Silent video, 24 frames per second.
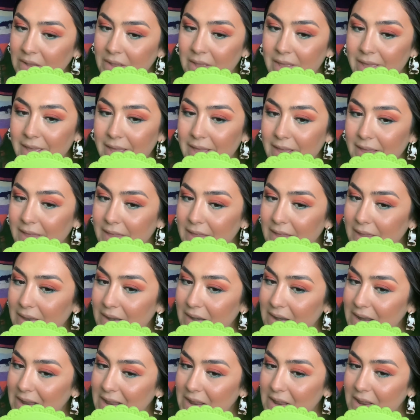
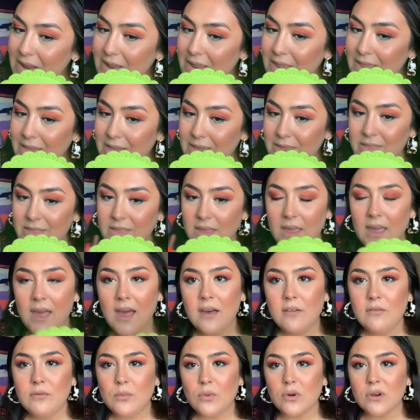Again, they
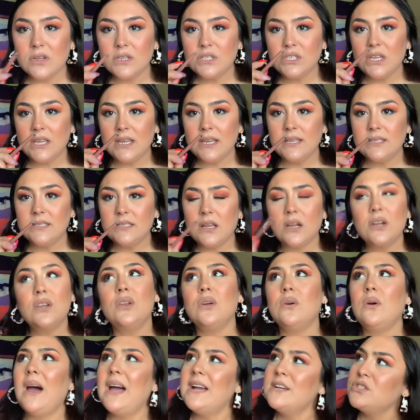have more shades, or no,
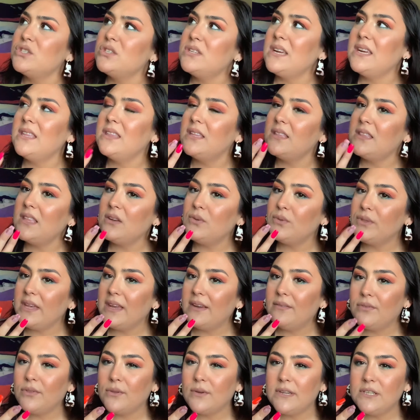actually I think they only
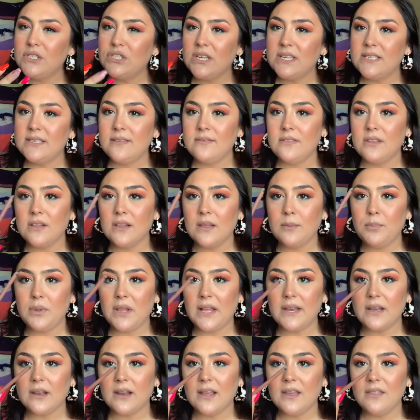have 3 shades of the lip
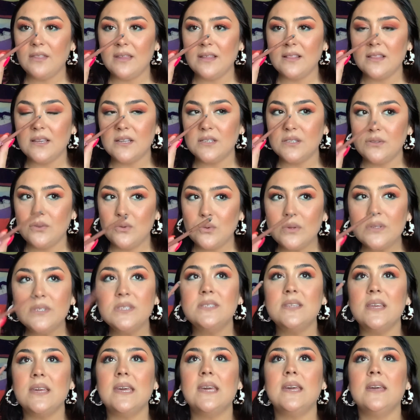liner. I think there's
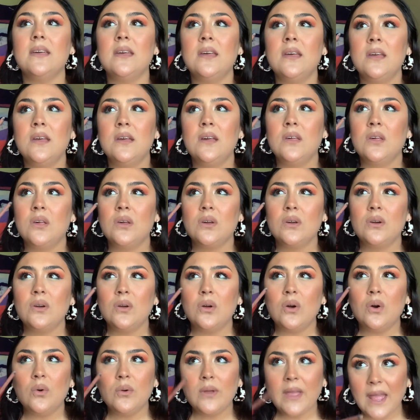Dulce,
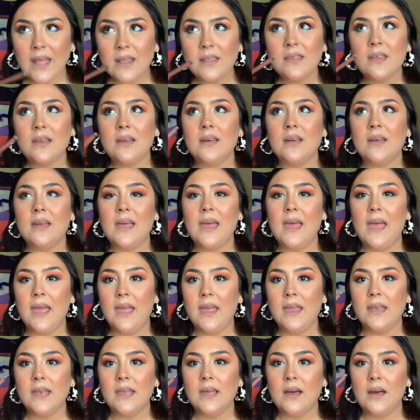Coqueta,
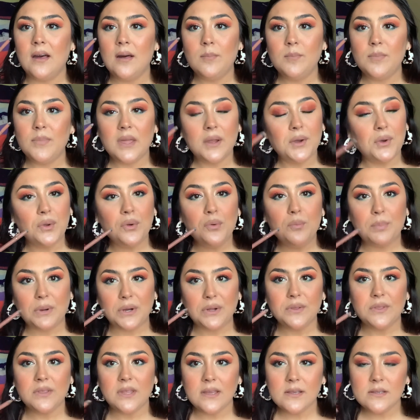and their new
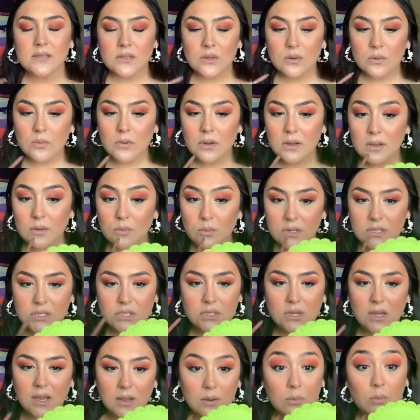birthday suit one, which
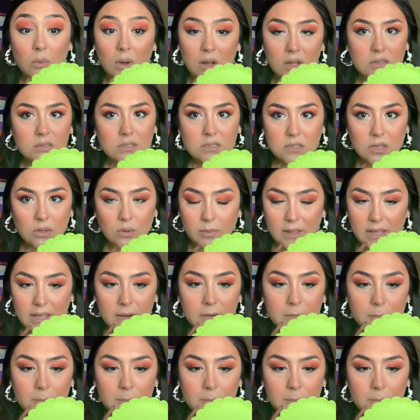I want so bad